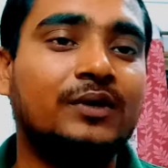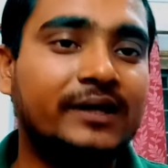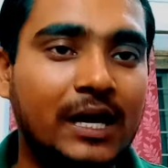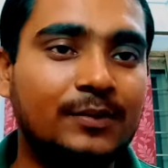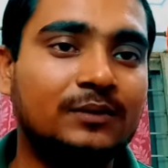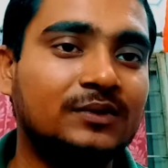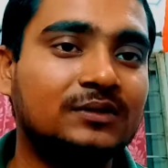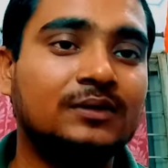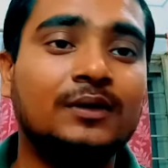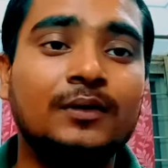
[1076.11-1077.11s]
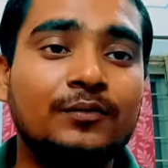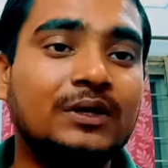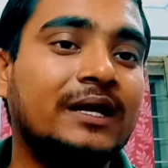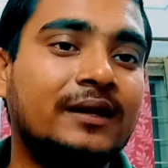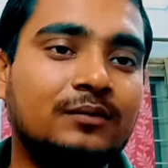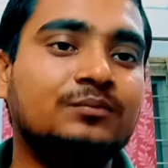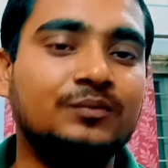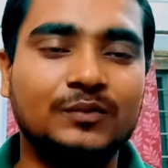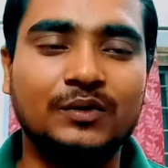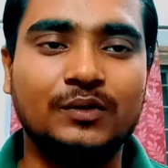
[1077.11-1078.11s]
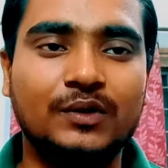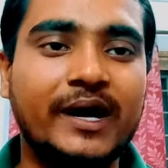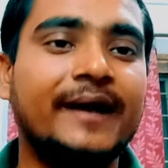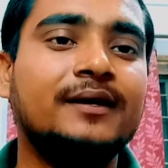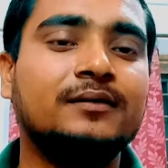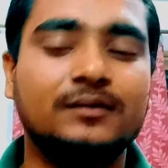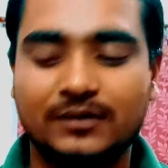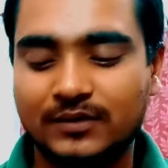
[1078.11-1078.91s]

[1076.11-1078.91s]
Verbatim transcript: What happened with when I rub hand?